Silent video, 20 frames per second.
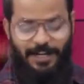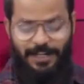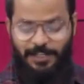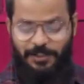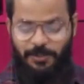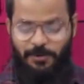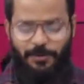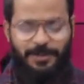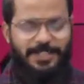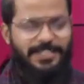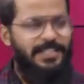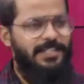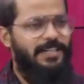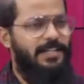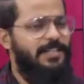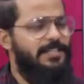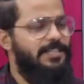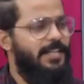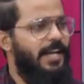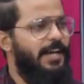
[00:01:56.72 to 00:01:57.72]
So it's
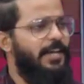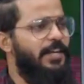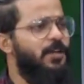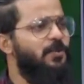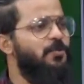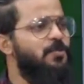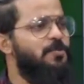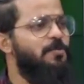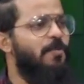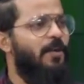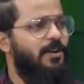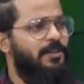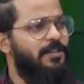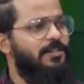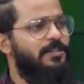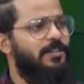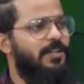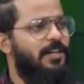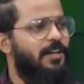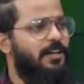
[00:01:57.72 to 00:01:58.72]
a huge
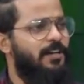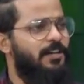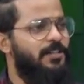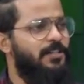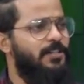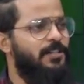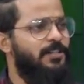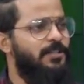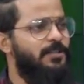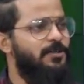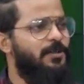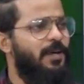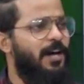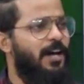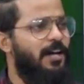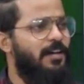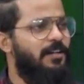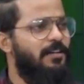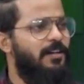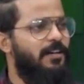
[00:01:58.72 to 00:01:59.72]
burden to
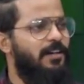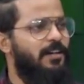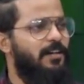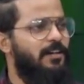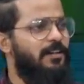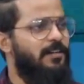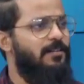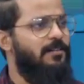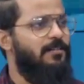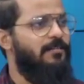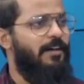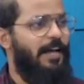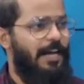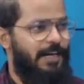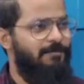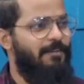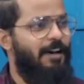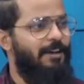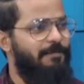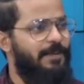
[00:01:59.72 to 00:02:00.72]
our
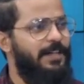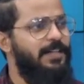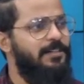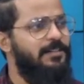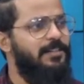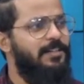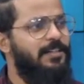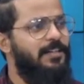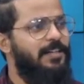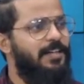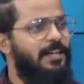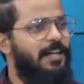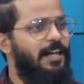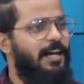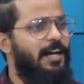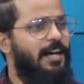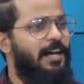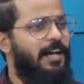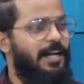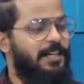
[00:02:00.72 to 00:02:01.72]
environment.
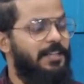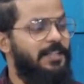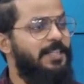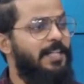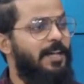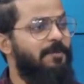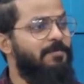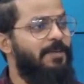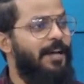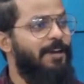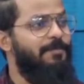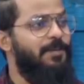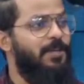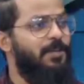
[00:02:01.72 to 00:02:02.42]
At the same time,